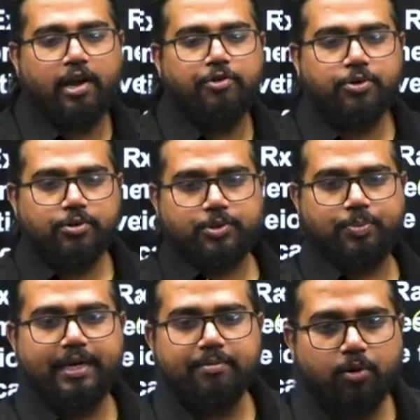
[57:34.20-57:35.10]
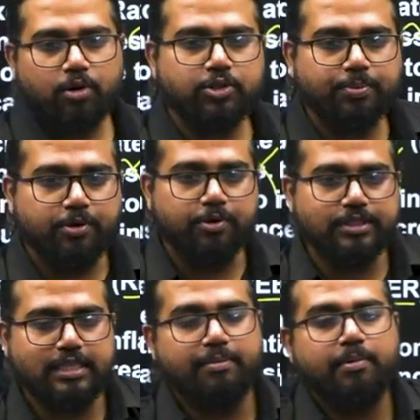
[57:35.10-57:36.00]
have to spend more to produce
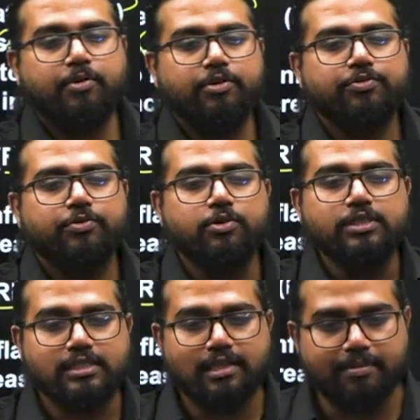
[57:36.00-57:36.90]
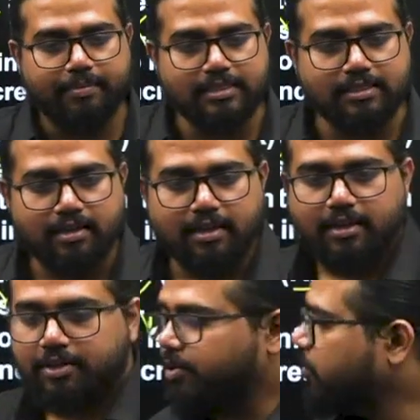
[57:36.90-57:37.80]
same amount of goods, that means your